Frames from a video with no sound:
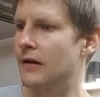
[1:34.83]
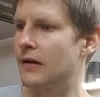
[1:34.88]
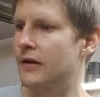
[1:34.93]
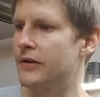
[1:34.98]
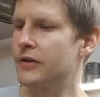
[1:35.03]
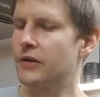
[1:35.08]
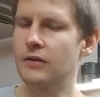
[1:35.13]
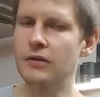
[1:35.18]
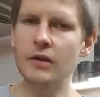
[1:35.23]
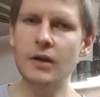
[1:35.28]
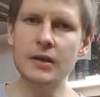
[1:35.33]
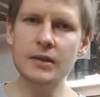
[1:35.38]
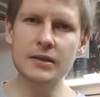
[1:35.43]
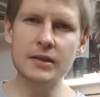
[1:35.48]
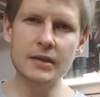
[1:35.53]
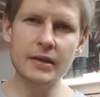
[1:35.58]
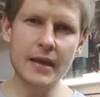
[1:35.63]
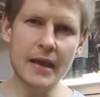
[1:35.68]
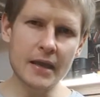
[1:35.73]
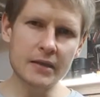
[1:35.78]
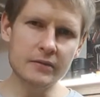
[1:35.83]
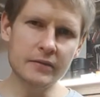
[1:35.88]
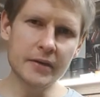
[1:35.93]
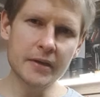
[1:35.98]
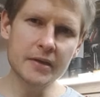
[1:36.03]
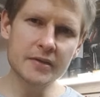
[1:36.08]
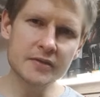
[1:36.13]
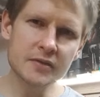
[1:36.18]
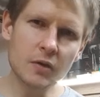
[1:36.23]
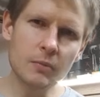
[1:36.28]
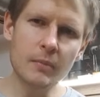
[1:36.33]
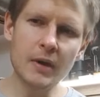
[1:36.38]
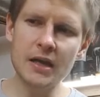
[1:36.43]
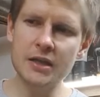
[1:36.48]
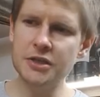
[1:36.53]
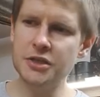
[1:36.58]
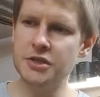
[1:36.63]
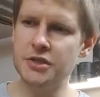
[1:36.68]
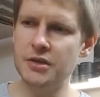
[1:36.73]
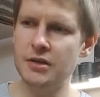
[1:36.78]
you're not gathering so
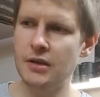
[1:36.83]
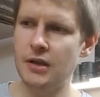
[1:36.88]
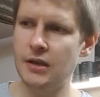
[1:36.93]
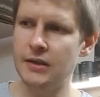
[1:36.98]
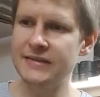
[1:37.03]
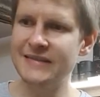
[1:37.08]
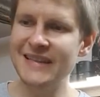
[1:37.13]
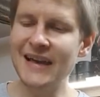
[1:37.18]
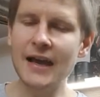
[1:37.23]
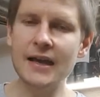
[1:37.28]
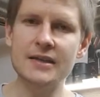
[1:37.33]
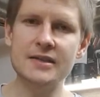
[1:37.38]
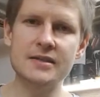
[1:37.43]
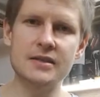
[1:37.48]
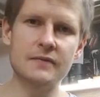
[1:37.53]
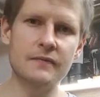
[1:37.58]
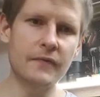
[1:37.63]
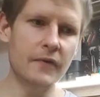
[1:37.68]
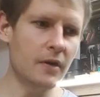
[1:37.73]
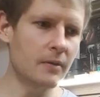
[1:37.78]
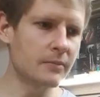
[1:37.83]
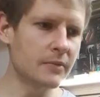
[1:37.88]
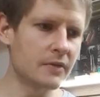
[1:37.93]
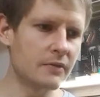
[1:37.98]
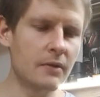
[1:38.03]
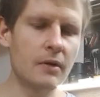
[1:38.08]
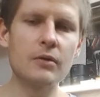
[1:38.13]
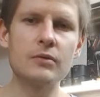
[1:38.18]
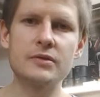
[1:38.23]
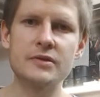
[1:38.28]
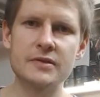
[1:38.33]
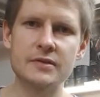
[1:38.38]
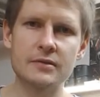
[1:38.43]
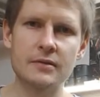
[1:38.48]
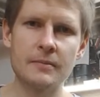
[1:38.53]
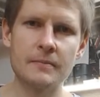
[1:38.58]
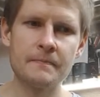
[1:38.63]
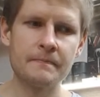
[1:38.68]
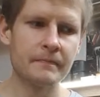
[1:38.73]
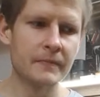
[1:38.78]
much dust from the roads.
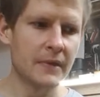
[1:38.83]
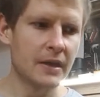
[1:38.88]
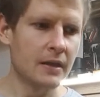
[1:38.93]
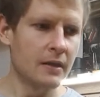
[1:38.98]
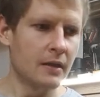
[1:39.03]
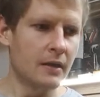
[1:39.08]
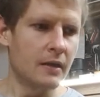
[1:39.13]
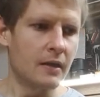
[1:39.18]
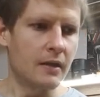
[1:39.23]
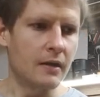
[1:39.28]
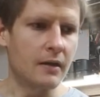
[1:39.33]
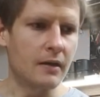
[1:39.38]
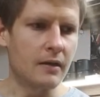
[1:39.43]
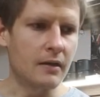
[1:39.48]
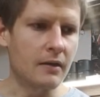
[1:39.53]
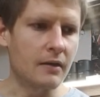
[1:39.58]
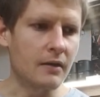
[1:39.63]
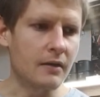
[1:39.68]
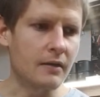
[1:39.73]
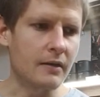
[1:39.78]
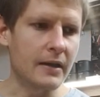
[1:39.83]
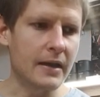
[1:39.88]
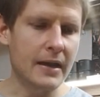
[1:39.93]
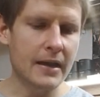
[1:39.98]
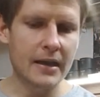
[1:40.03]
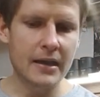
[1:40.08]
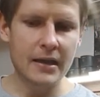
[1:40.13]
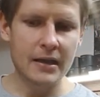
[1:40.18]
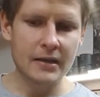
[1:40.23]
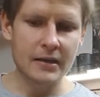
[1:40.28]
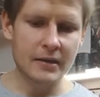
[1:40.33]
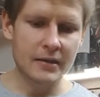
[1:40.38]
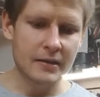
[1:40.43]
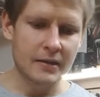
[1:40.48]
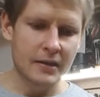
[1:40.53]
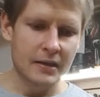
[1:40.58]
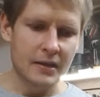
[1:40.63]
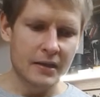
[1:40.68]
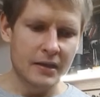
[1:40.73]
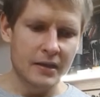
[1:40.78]
And
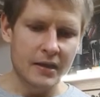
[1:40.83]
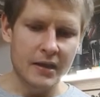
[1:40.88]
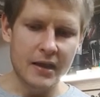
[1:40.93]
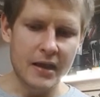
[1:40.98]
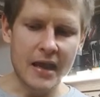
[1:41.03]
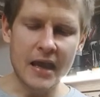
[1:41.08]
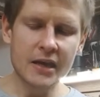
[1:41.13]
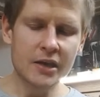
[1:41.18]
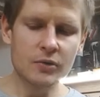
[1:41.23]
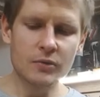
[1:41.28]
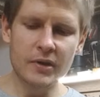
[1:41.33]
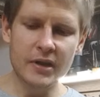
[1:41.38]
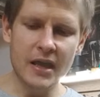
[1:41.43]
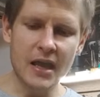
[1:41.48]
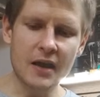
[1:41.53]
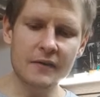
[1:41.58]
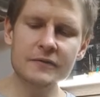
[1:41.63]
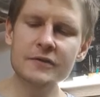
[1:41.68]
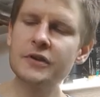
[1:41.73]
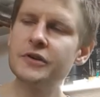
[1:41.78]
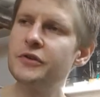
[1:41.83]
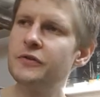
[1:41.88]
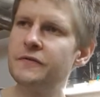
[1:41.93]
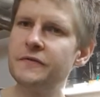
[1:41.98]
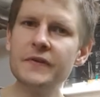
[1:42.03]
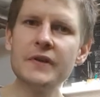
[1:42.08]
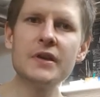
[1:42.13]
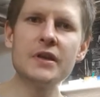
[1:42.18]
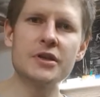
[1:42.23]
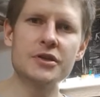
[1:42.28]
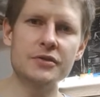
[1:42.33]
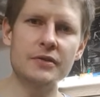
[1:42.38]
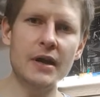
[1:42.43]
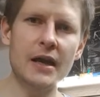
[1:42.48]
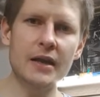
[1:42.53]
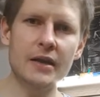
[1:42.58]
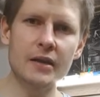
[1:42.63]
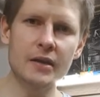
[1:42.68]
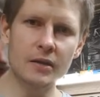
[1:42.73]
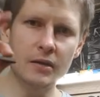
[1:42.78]
anyway, after you finish
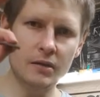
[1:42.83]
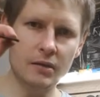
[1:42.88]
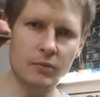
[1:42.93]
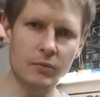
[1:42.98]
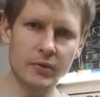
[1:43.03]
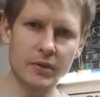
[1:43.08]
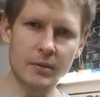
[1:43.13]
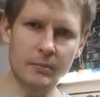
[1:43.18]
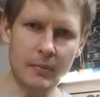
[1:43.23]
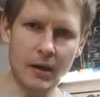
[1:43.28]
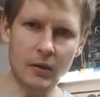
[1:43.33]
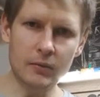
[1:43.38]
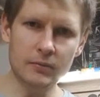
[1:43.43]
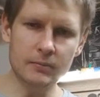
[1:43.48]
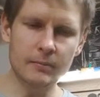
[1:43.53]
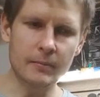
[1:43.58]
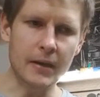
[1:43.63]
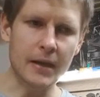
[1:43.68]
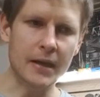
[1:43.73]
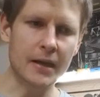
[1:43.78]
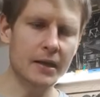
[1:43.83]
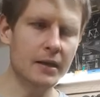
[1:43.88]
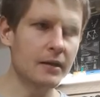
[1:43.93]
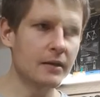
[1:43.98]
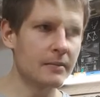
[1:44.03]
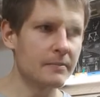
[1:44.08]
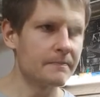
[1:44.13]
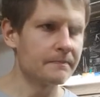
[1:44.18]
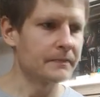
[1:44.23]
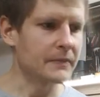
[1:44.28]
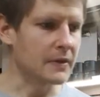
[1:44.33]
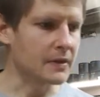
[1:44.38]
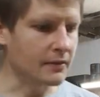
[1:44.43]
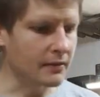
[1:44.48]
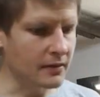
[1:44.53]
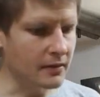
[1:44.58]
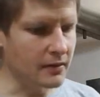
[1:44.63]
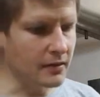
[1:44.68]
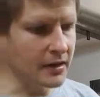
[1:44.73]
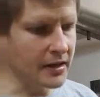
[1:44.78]
riding with the mountain bike,
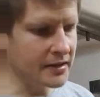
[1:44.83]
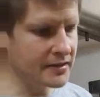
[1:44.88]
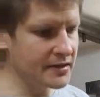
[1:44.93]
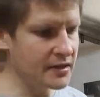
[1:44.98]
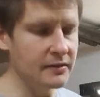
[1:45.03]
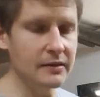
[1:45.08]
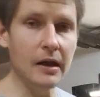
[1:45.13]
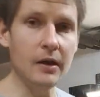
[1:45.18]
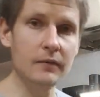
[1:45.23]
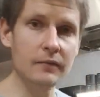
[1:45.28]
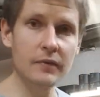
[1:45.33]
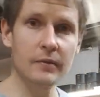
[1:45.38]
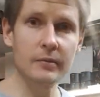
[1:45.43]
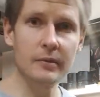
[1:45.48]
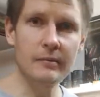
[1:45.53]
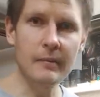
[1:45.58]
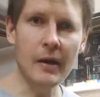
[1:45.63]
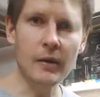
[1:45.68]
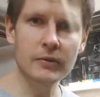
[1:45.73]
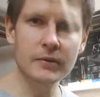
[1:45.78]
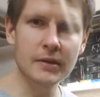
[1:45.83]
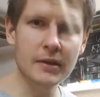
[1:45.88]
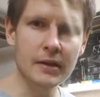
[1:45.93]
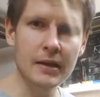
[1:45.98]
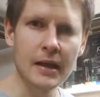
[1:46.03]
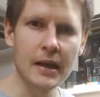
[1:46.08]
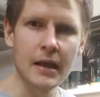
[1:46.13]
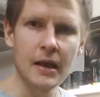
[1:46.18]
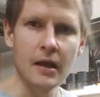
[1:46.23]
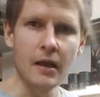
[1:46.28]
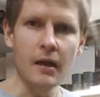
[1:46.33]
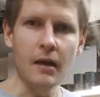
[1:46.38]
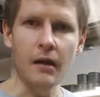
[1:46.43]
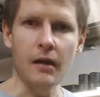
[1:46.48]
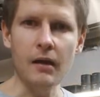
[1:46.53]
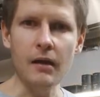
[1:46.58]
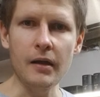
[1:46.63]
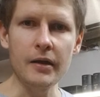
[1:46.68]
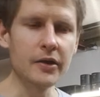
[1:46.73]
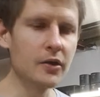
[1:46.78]
let's say down from the mountain,
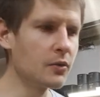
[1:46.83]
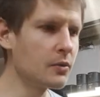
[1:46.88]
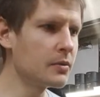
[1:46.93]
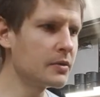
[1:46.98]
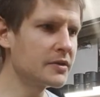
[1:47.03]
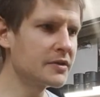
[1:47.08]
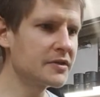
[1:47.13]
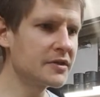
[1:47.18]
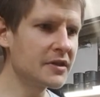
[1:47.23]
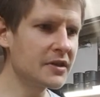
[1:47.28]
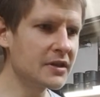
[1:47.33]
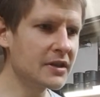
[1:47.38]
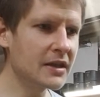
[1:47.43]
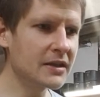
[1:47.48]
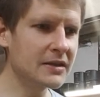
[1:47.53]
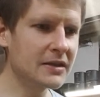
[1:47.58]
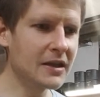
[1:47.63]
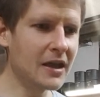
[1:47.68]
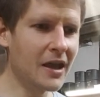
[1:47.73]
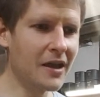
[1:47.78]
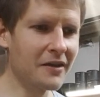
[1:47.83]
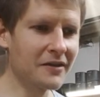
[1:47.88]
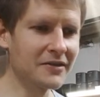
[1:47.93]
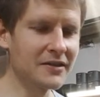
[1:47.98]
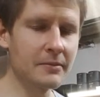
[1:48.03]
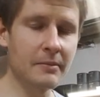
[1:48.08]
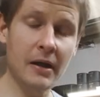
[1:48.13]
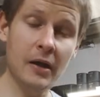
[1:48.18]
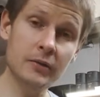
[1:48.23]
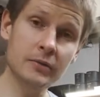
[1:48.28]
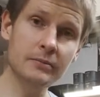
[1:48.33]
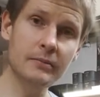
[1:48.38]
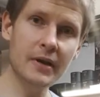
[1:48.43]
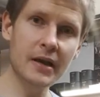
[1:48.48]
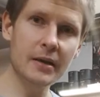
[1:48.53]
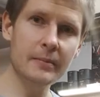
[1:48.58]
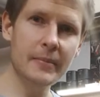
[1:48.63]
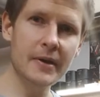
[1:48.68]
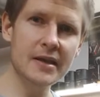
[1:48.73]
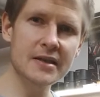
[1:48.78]
you would see that the mountain
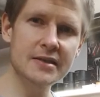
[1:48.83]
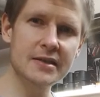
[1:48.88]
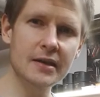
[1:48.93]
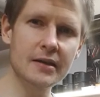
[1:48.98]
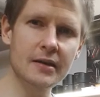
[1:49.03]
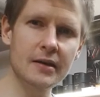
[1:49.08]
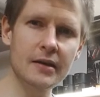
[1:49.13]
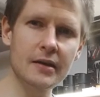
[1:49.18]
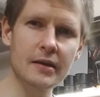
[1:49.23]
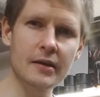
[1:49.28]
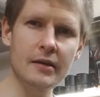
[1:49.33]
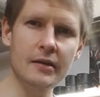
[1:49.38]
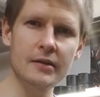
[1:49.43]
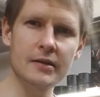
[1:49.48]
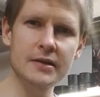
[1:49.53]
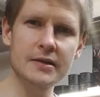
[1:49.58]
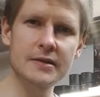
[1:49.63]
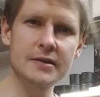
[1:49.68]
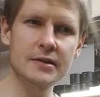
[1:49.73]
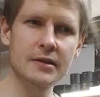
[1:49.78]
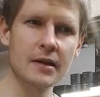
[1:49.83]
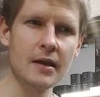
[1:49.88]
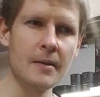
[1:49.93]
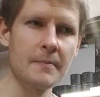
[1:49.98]
bike basically is